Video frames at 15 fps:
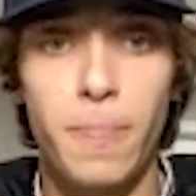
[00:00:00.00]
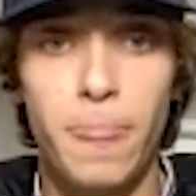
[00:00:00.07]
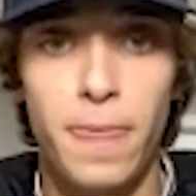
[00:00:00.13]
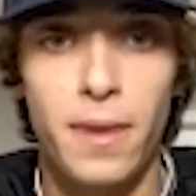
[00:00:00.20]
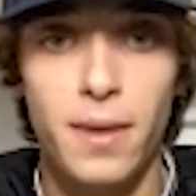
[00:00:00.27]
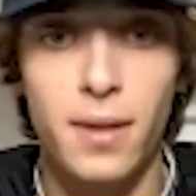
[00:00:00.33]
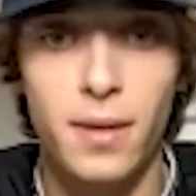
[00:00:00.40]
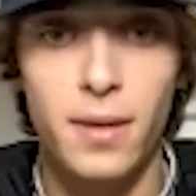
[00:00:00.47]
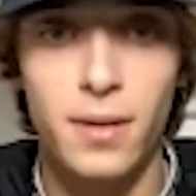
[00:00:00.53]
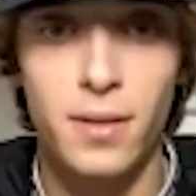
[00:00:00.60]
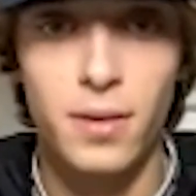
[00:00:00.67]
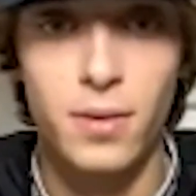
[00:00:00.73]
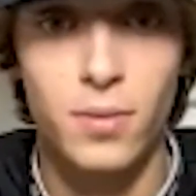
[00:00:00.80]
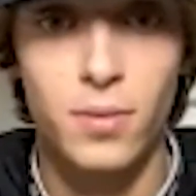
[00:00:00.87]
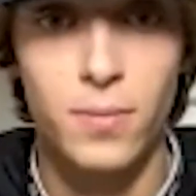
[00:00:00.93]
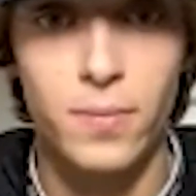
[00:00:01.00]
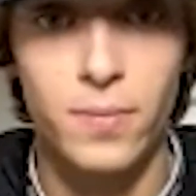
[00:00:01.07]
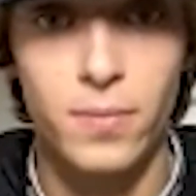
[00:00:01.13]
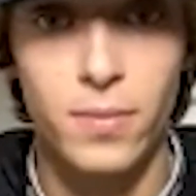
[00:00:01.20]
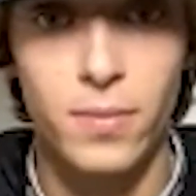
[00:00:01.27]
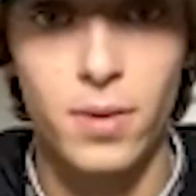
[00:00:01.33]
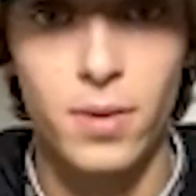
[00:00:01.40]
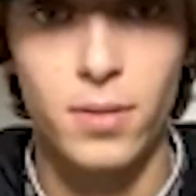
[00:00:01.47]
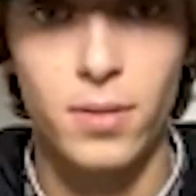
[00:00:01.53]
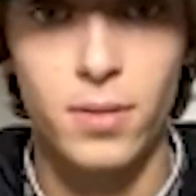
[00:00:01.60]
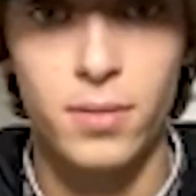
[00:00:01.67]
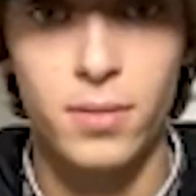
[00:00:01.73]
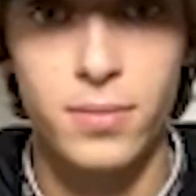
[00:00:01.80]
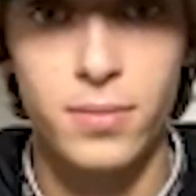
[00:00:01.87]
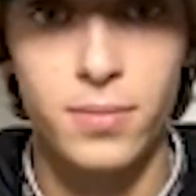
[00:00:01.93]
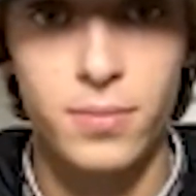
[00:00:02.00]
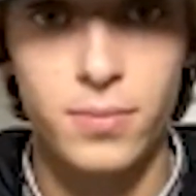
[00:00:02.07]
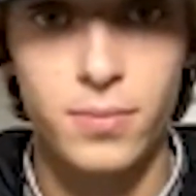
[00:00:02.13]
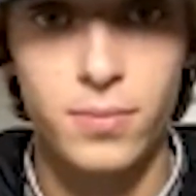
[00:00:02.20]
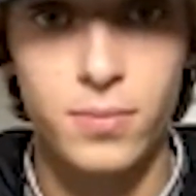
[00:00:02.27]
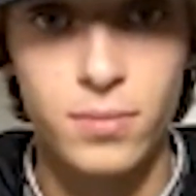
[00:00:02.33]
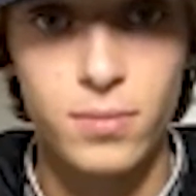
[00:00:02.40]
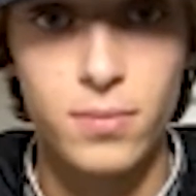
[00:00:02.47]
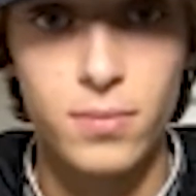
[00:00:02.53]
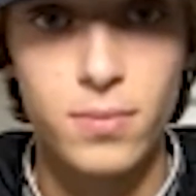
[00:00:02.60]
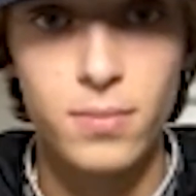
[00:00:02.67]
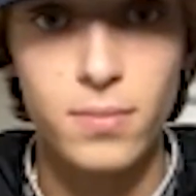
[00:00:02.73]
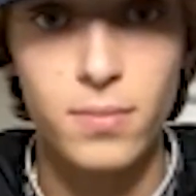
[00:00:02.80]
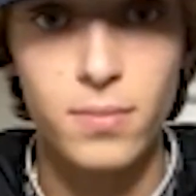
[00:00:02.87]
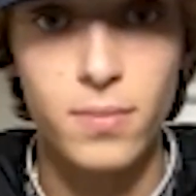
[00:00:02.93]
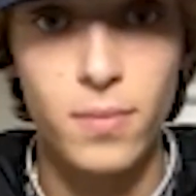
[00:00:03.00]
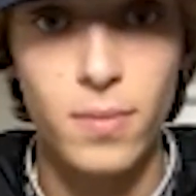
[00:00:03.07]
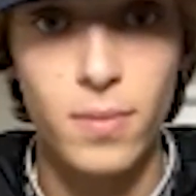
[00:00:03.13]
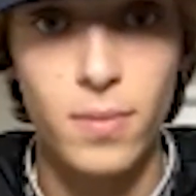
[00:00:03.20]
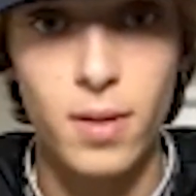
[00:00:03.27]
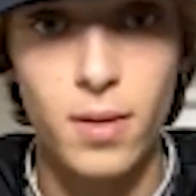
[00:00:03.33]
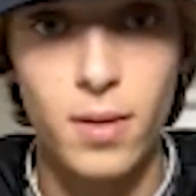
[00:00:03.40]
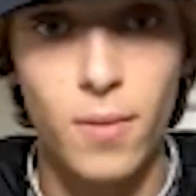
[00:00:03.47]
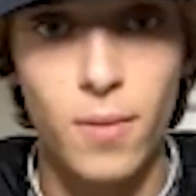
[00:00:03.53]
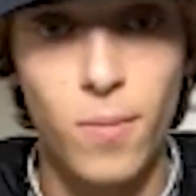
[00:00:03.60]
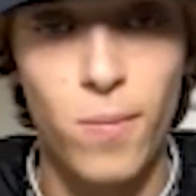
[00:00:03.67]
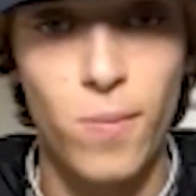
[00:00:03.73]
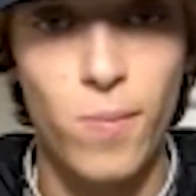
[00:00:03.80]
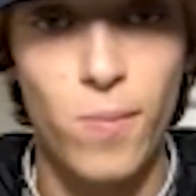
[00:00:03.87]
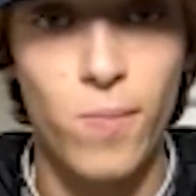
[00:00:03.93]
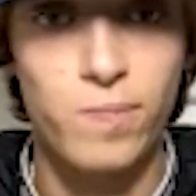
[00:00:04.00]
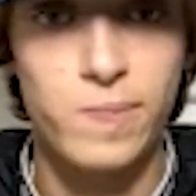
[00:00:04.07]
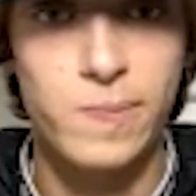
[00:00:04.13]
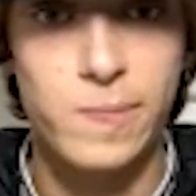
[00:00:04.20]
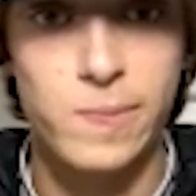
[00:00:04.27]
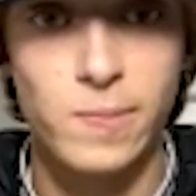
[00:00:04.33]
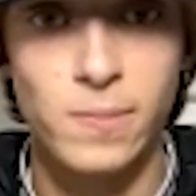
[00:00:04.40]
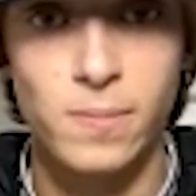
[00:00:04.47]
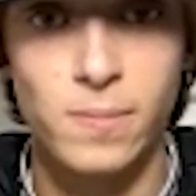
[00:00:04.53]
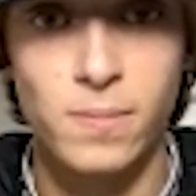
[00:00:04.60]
(silent)